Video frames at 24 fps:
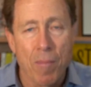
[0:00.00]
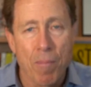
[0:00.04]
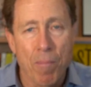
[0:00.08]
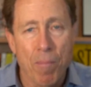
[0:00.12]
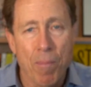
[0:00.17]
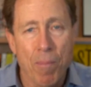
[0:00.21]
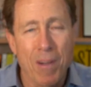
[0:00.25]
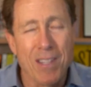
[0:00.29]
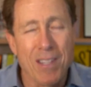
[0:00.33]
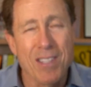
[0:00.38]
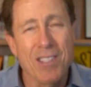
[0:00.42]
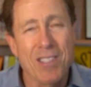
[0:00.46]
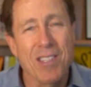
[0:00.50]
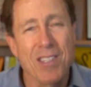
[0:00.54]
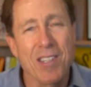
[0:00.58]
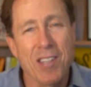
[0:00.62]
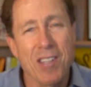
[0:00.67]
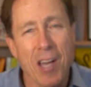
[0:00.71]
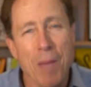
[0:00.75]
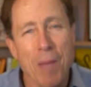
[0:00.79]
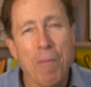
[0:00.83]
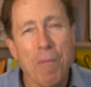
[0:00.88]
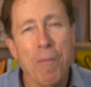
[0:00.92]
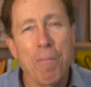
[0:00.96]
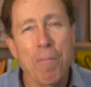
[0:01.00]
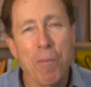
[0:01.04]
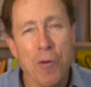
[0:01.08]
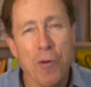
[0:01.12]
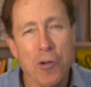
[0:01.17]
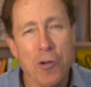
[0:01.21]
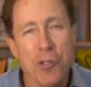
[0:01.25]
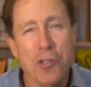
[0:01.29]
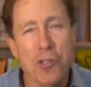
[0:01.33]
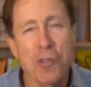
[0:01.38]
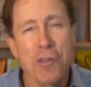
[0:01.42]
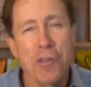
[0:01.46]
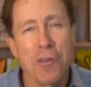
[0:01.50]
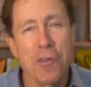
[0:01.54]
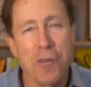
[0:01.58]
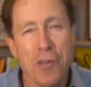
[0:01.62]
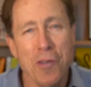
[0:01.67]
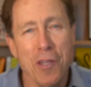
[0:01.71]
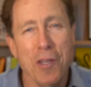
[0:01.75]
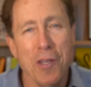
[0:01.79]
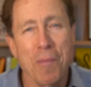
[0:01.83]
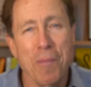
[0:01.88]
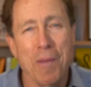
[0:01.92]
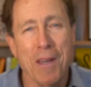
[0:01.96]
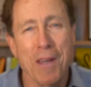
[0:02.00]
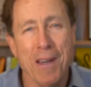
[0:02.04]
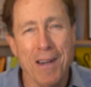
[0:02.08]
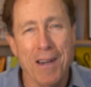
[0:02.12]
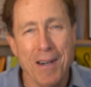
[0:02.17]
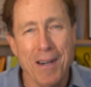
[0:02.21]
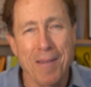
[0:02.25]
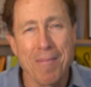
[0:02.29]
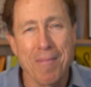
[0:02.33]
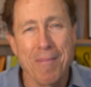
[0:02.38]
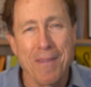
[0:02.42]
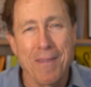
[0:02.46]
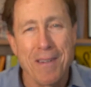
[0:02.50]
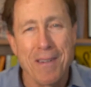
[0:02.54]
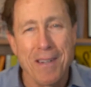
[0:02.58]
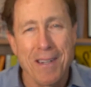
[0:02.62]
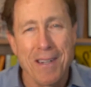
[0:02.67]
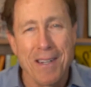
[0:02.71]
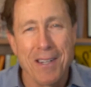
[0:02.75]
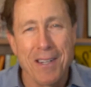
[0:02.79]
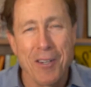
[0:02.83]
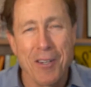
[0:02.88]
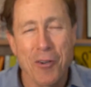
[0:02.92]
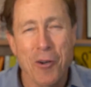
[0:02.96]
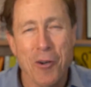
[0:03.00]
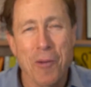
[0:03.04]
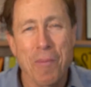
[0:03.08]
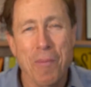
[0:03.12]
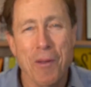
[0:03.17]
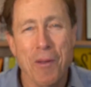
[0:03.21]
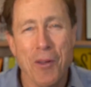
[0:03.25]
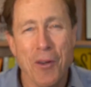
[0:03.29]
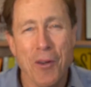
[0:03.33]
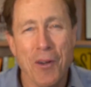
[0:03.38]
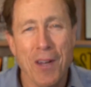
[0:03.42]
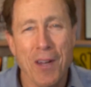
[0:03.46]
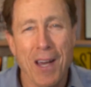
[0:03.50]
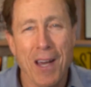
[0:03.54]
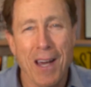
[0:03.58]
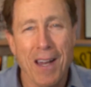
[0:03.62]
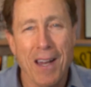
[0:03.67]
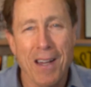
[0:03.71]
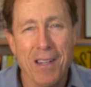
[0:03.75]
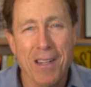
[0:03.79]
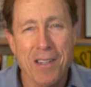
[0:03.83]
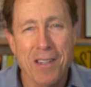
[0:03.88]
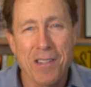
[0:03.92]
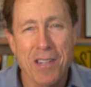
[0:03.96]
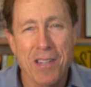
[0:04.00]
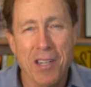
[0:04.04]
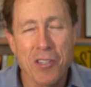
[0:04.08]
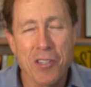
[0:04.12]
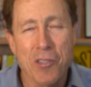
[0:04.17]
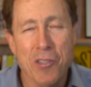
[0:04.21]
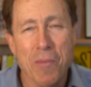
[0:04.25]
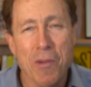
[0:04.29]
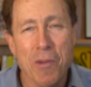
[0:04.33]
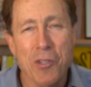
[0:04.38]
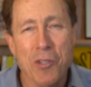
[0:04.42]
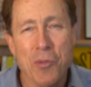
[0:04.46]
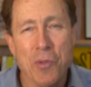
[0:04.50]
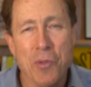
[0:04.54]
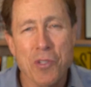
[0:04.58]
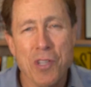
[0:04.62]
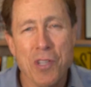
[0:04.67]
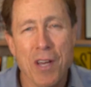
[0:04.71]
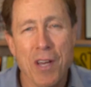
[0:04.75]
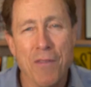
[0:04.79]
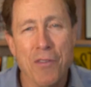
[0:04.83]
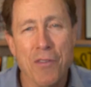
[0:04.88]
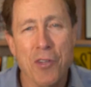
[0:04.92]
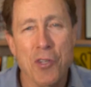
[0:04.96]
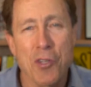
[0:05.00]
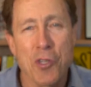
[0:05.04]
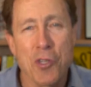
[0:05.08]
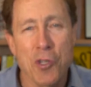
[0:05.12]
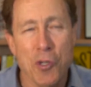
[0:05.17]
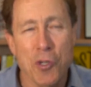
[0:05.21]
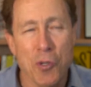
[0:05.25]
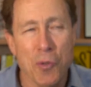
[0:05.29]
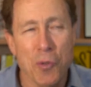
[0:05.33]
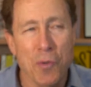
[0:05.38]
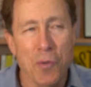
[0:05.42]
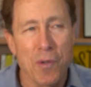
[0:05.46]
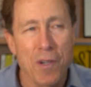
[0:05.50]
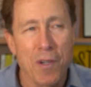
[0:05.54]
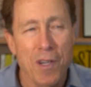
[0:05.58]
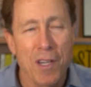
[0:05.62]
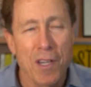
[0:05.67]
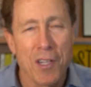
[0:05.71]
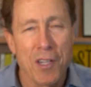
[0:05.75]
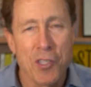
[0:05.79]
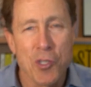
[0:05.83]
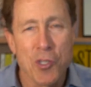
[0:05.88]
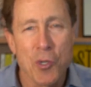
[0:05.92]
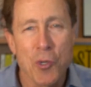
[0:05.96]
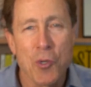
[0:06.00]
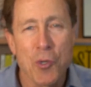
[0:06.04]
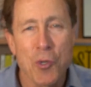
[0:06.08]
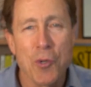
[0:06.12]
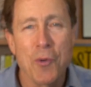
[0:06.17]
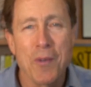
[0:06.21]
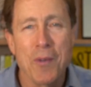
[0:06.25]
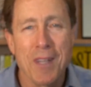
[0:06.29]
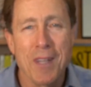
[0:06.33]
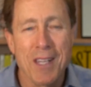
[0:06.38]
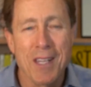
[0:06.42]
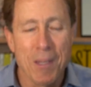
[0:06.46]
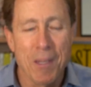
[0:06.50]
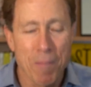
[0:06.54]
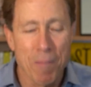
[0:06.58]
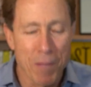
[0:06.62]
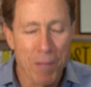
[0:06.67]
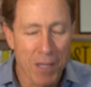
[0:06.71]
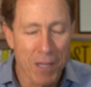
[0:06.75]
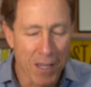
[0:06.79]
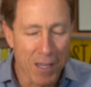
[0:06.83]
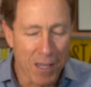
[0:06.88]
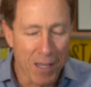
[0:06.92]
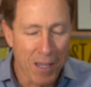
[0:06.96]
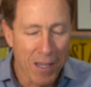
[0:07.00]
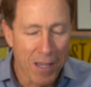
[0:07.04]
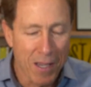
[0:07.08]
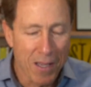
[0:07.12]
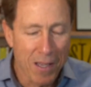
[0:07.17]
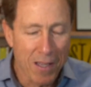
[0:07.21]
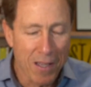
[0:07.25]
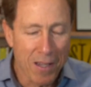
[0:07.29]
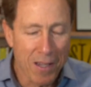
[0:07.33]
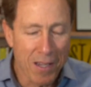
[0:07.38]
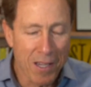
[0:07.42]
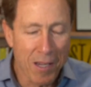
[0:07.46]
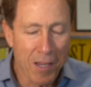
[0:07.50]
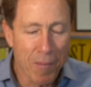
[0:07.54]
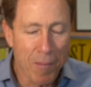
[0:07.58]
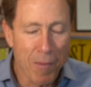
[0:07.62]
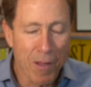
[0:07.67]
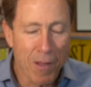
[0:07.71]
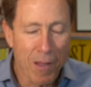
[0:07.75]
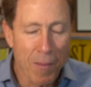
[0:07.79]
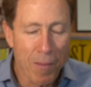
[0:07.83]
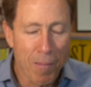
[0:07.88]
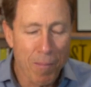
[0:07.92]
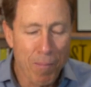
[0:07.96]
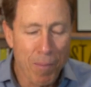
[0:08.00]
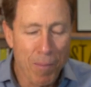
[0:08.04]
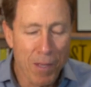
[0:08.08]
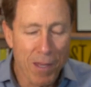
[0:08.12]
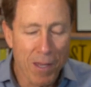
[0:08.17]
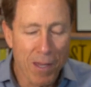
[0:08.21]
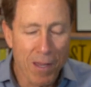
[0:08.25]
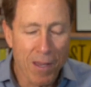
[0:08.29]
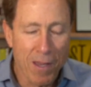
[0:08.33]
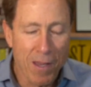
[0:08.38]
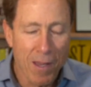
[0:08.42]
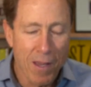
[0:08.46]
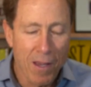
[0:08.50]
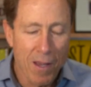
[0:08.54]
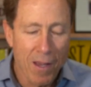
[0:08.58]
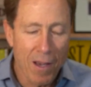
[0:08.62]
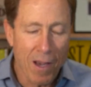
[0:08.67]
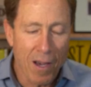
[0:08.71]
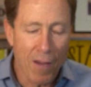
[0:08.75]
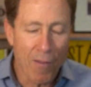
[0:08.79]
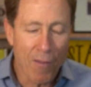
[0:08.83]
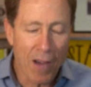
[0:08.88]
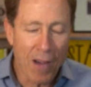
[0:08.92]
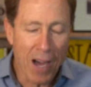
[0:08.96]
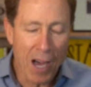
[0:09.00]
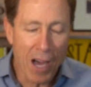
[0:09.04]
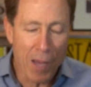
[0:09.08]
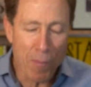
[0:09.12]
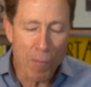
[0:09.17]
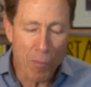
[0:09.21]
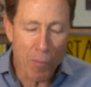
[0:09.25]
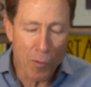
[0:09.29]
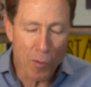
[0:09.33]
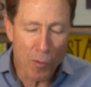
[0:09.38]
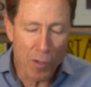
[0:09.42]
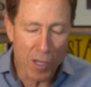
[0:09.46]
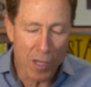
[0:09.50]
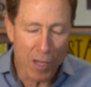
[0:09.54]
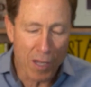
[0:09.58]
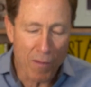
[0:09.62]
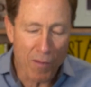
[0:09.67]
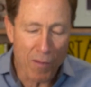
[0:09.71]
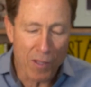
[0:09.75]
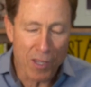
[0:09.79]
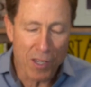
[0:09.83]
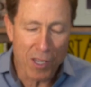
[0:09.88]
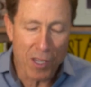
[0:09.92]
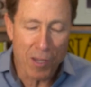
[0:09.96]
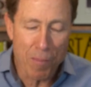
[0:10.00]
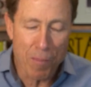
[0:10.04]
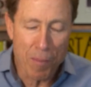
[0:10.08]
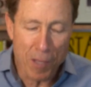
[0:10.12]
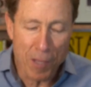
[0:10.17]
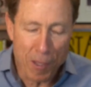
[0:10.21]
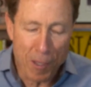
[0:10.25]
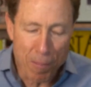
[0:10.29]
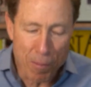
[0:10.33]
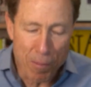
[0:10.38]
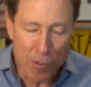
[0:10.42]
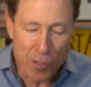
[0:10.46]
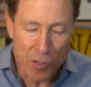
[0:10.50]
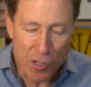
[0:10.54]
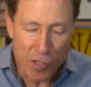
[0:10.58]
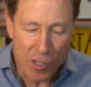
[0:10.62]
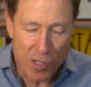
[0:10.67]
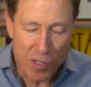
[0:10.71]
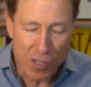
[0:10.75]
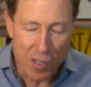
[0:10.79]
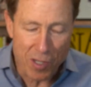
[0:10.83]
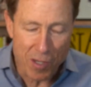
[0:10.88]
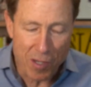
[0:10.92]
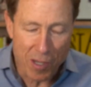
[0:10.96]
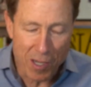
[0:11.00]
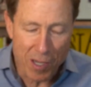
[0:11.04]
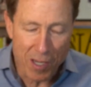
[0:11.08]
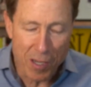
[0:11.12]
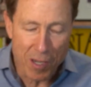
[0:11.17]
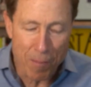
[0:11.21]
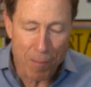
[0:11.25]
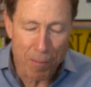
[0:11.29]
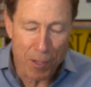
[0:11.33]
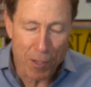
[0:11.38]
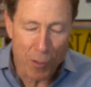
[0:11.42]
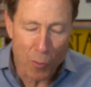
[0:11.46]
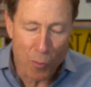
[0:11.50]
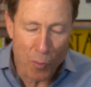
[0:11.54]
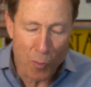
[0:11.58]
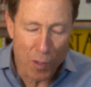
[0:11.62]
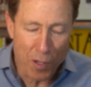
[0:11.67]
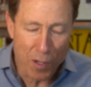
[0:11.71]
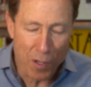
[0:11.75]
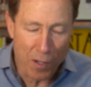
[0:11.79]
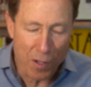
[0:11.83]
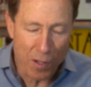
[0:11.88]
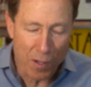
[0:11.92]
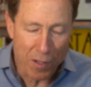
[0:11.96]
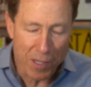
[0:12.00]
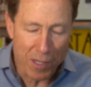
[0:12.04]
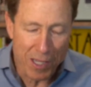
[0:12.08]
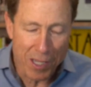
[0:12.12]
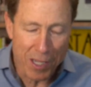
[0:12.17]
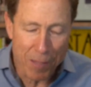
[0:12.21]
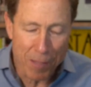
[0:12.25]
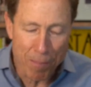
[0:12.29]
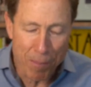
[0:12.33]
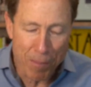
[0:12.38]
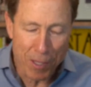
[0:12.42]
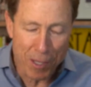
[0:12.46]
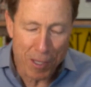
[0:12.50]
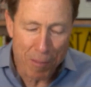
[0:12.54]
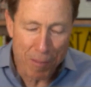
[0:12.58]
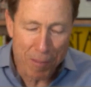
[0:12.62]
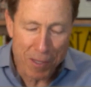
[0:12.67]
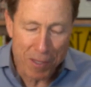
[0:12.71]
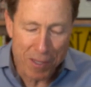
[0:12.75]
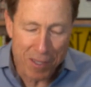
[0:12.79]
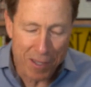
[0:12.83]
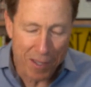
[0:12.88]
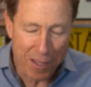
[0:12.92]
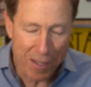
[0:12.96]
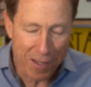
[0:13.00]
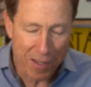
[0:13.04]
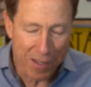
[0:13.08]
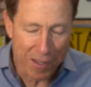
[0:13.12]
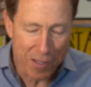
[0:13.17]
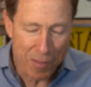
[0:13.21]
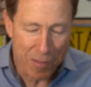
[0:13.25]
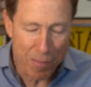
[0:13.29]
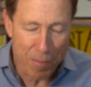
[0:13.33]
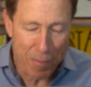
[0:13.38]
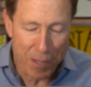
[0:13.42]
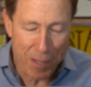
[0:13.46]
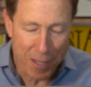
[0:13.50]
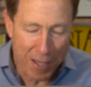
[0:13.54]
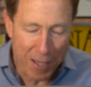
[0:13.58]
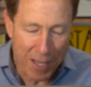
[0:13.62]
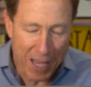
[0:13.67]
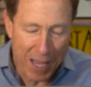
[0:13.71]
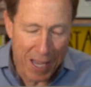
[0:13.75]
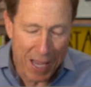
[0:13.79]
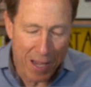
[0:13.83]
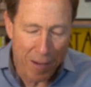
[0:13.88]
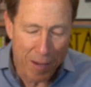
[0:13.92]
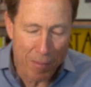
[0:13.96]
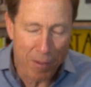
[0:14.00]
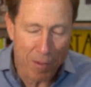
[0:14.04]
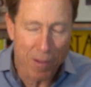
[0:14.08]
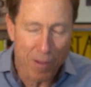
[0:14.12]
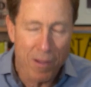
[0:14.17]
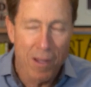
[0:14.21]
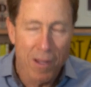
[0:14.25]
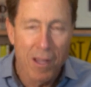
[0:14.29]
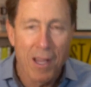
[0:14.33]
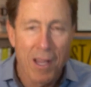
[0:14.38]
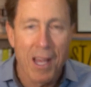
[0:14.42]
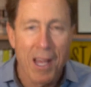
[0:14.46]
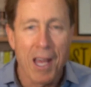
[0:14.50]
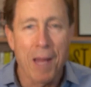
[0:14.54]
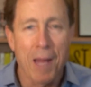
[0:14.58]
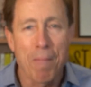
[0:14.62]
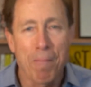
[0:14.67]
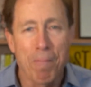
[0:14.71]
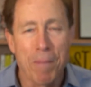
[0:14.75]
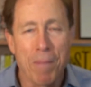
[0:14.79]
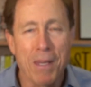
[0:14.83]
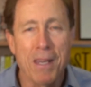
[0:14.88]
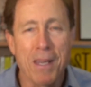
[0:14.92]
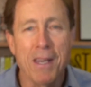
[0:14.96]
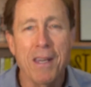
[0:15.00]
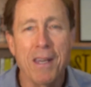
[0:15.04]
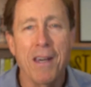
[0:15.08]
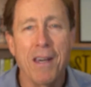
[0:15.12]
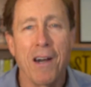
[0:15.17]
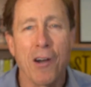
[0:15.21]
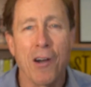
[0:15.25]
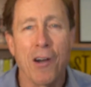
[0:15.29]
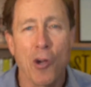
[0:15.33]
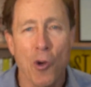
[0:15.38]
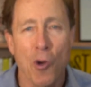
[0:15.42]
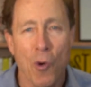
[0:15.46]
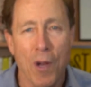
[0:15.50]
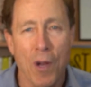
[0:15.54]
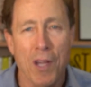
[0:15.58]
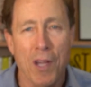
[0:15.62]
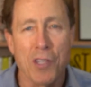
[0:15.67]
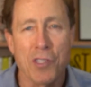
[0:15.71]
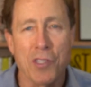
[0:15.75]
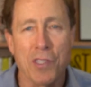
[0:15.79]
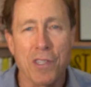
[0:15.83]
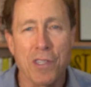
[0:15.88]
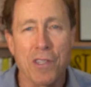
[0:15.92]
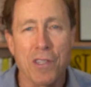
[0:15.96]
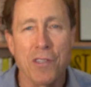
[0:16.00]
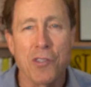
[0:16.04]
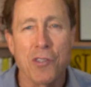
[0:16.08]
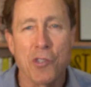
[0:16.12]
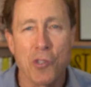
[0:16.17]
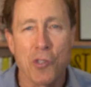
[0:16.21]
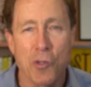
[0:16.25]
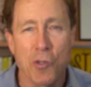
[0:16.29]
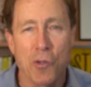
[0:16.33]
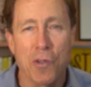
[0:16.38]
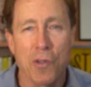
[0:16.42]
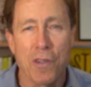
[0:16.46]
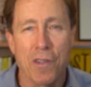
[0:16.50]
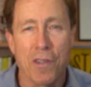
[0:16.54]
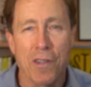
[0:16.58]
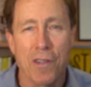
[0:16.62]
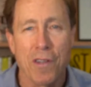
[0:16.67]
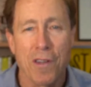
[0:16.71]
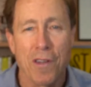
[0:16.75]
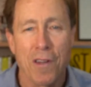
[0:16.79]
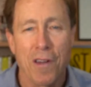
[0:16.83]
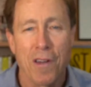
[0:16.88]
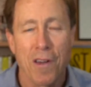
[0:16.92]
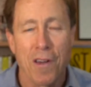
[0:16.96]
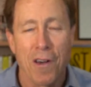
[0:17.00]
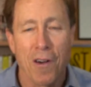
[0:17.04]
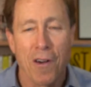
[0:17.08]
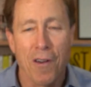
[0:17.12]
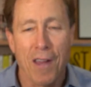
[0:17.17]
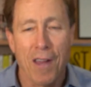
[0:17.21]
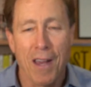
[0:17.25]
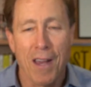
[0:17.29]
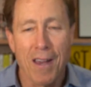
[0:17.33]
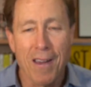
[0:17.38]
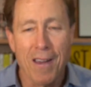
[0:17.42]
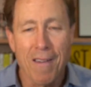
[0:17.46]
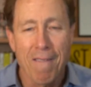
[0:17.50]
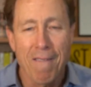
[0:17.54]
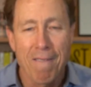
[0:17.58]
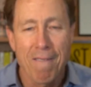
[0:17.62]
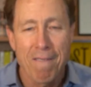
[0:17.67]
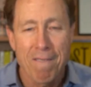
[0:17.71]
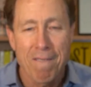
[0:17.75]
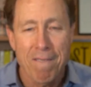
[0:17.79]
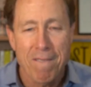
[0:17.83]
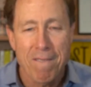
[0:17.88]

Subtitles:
But it's the type of person you need to become in order to be good at it. It's not so much what you have to do. It's who you need to be. You need to be of high mood level. You need to be persistent. You need to be real. You need to be meticulous, be accountable, and be a crazy student. Okay?